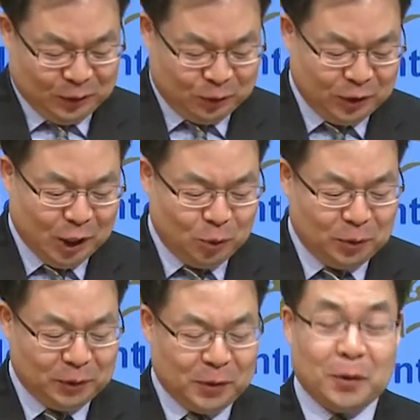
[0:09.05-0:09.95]
Today we
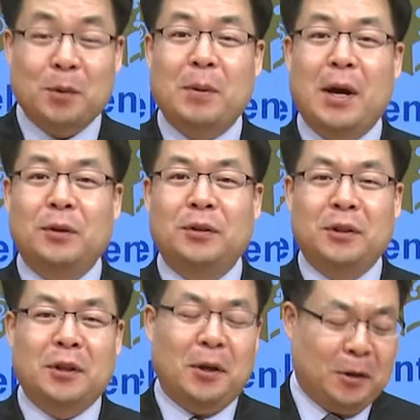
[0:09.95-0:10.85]
will talk about
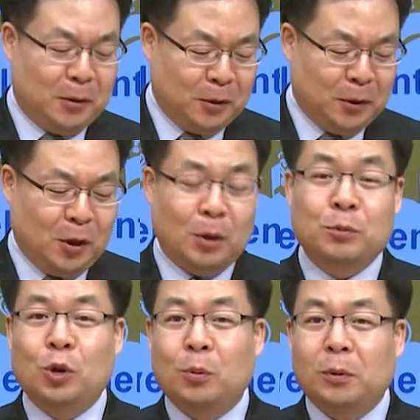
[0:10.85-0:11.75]
the
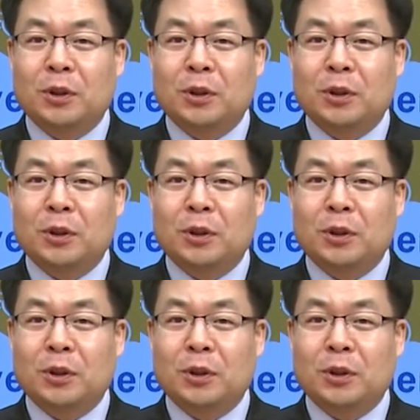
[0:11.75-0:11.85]
abnormal